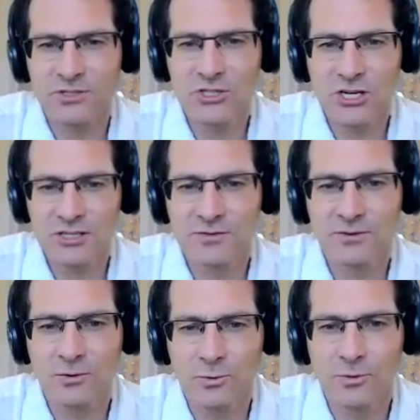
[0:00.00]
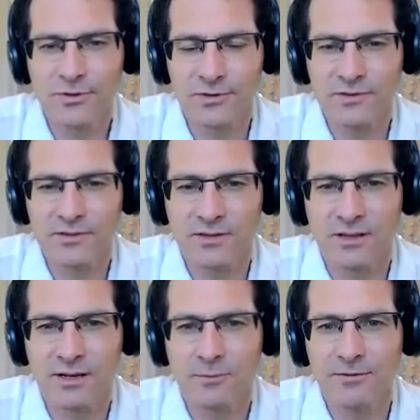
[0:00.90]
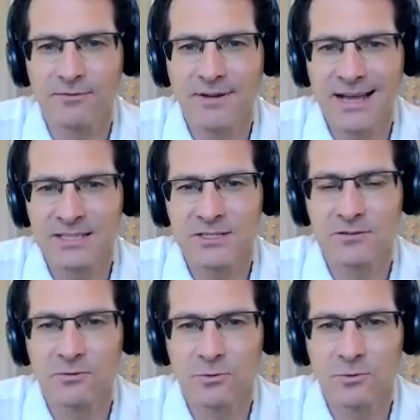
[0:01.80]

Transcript: just for authors, like where fans of